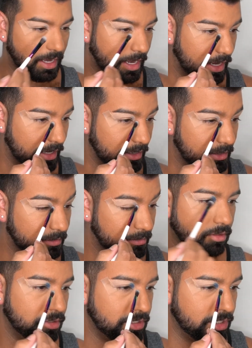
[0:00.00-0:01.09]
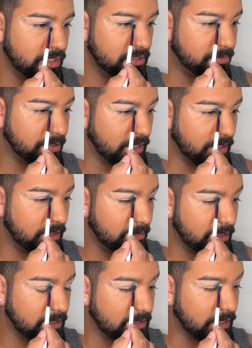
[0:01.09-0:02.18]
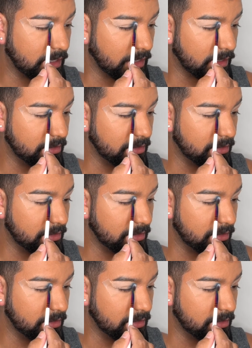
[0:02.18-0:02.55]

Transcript: And, ooh, she's pigmented.